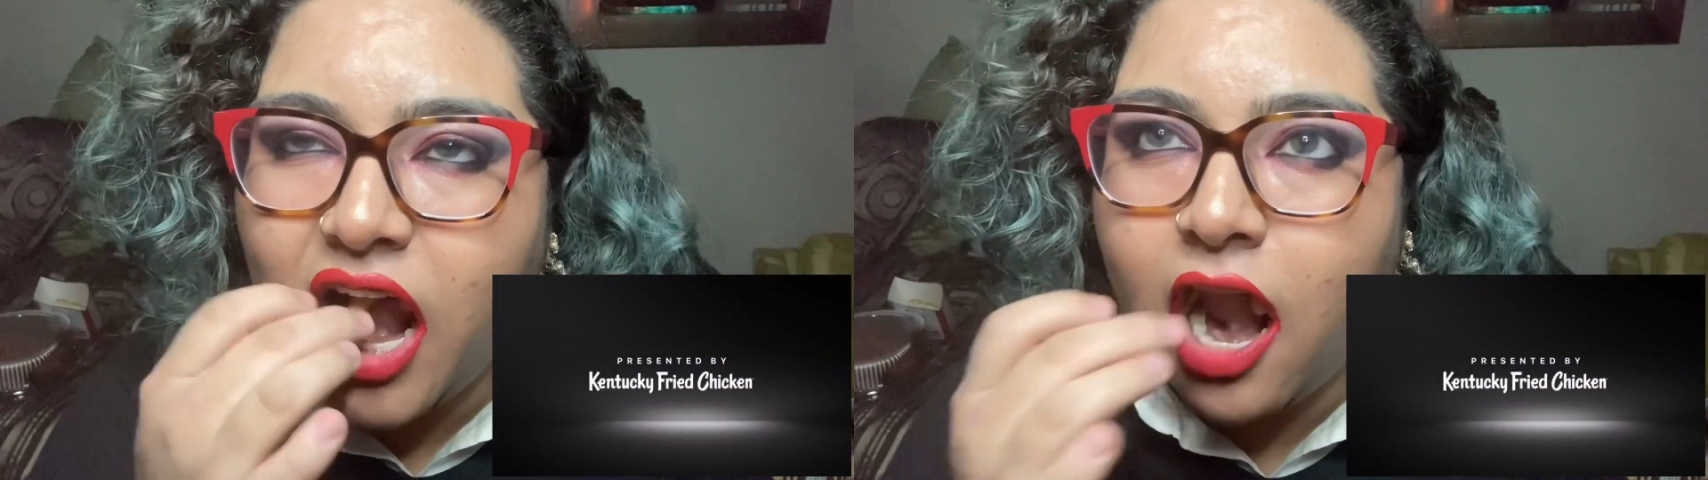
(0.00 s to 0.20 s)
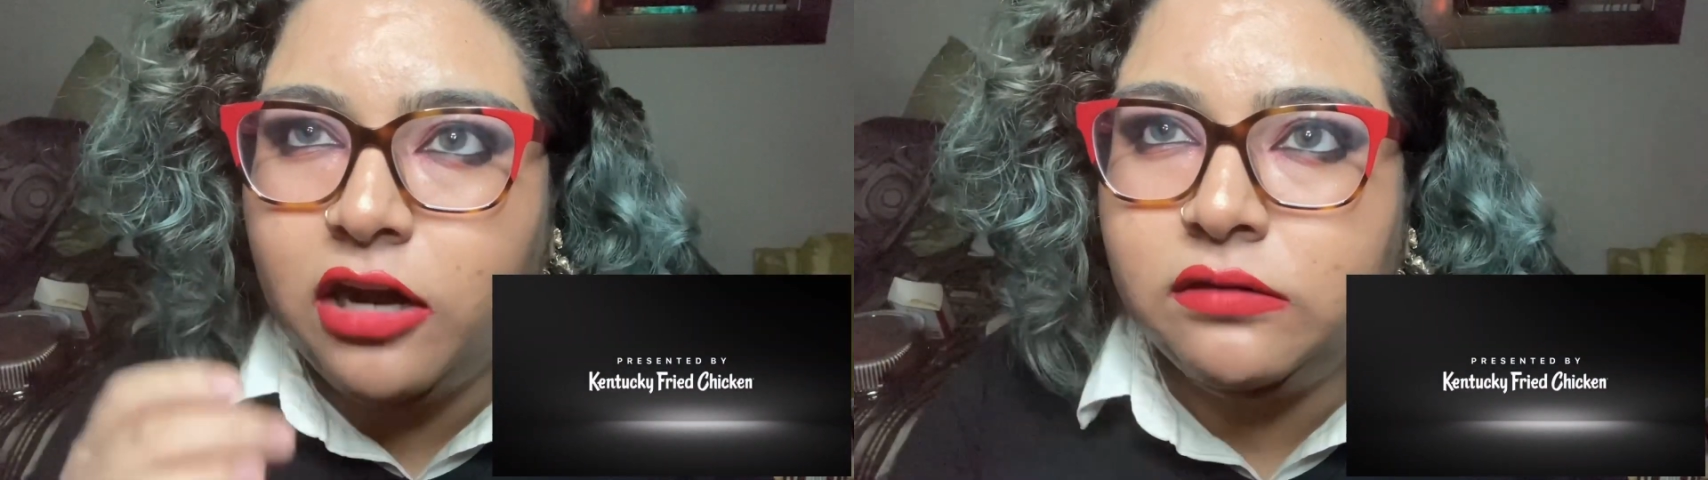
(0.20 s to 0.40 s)

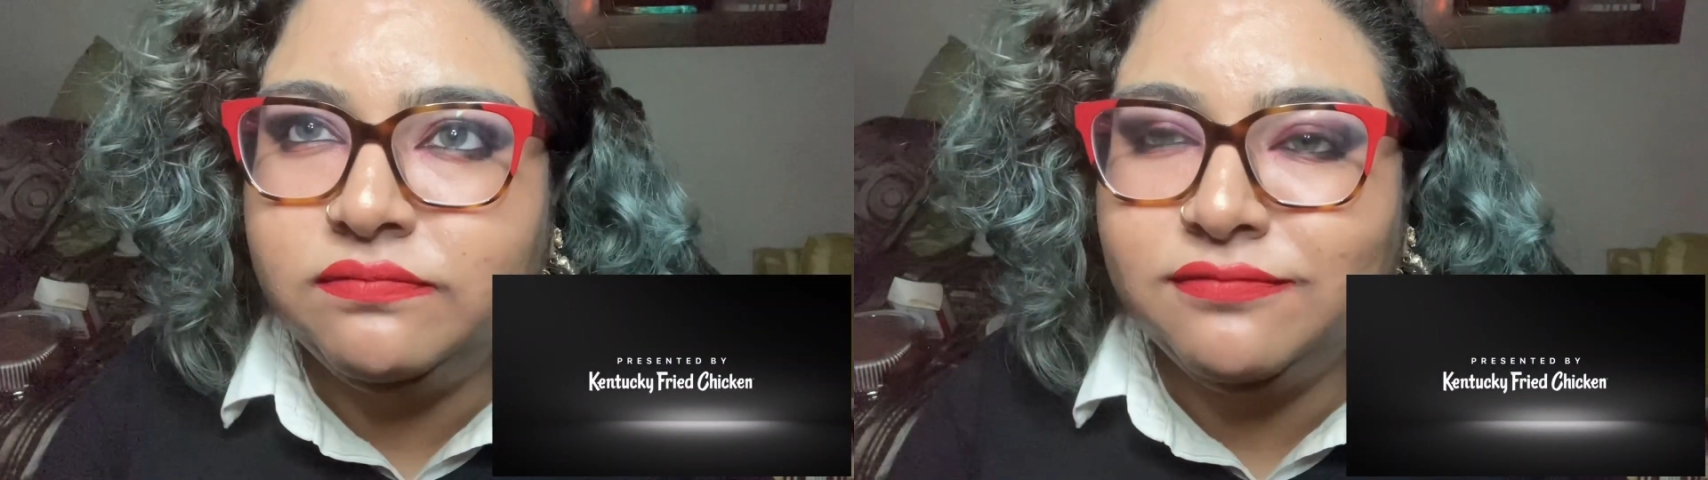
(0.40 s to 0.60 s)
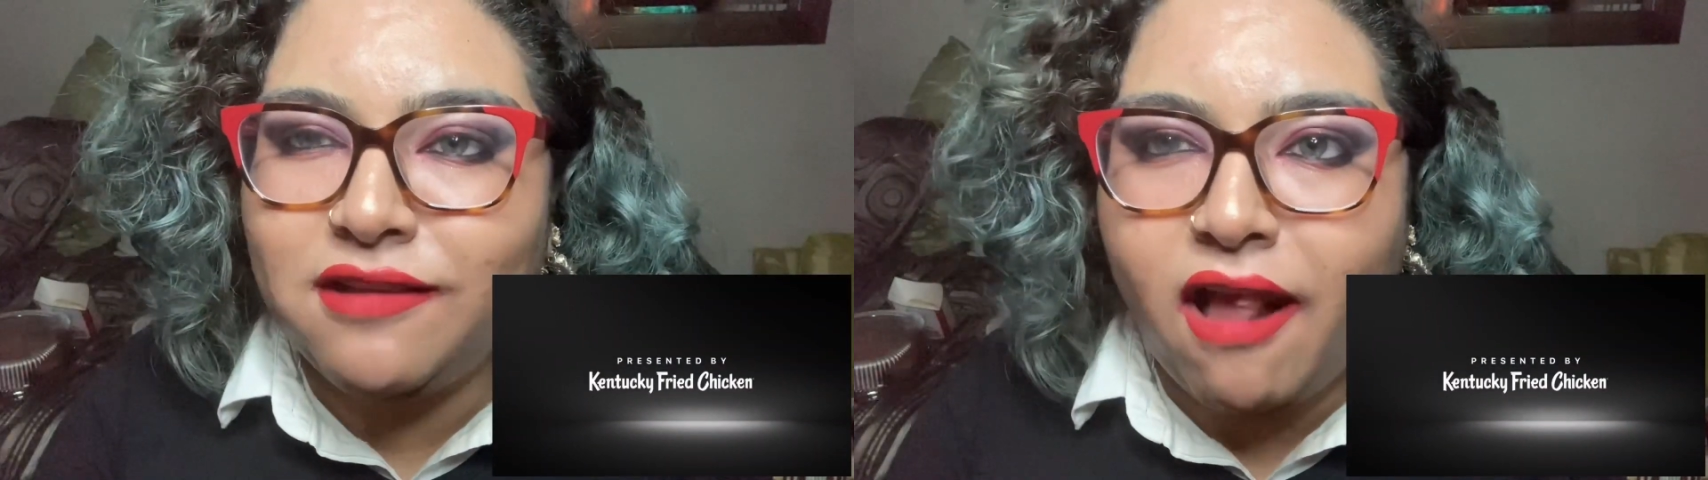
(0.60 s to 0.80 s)

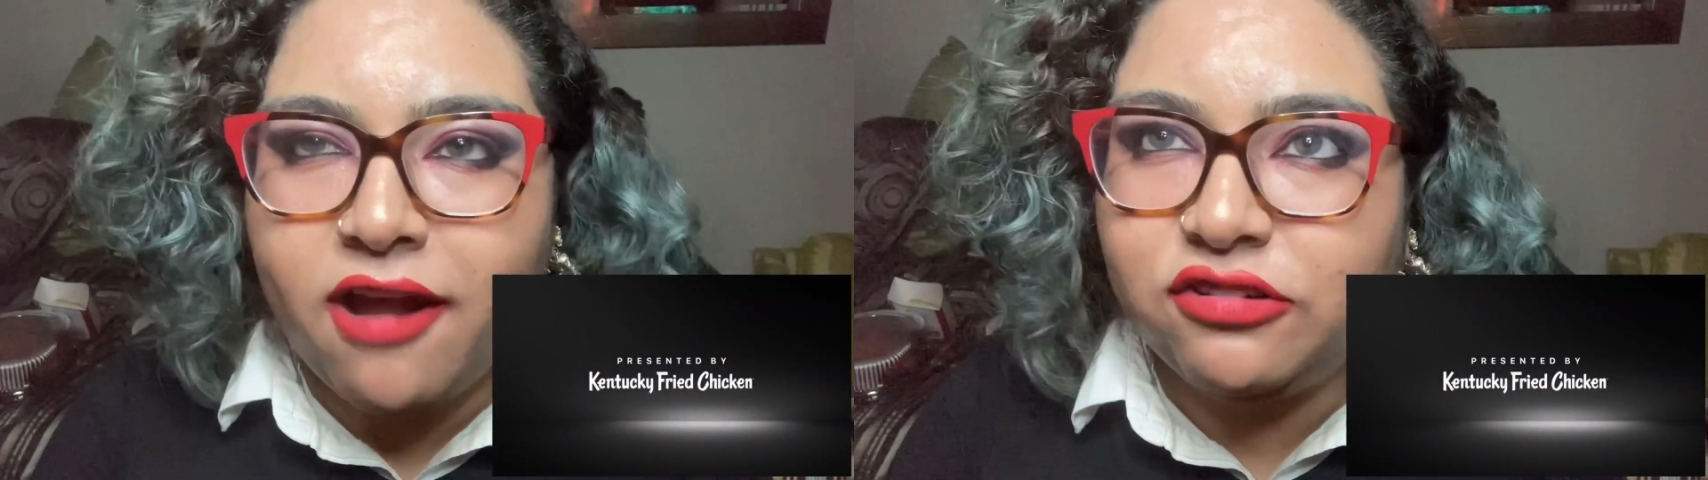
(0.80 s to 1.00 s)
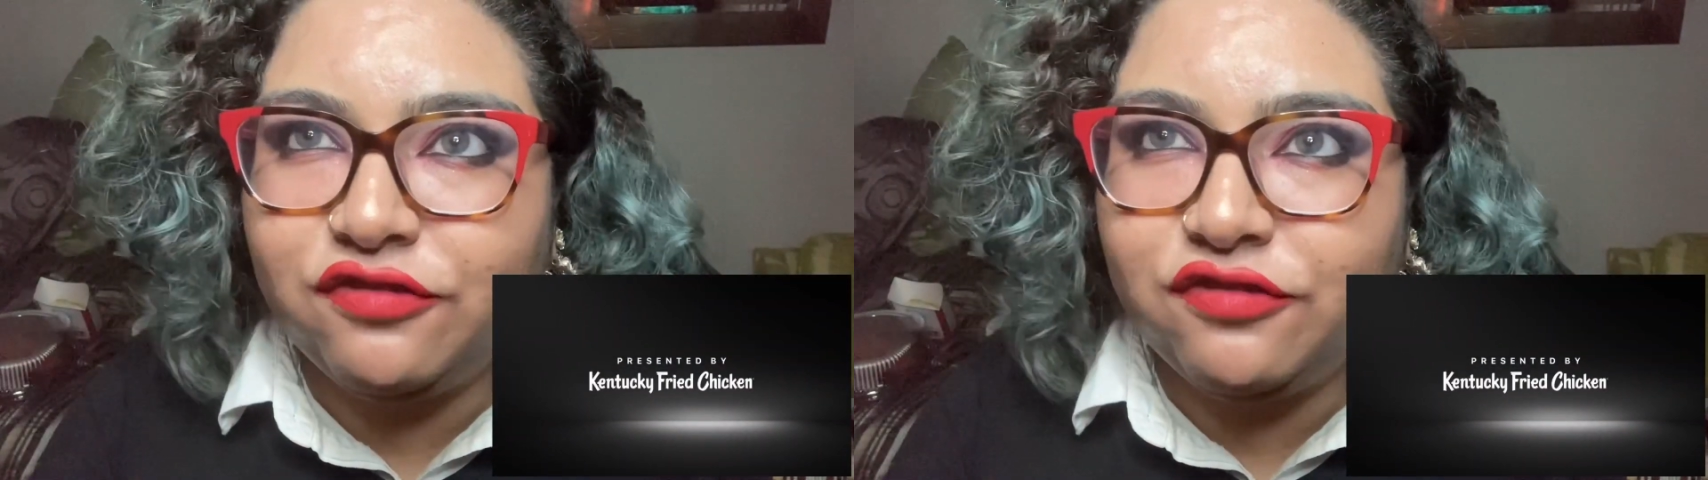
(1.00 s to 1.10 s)
goodness That's is funny.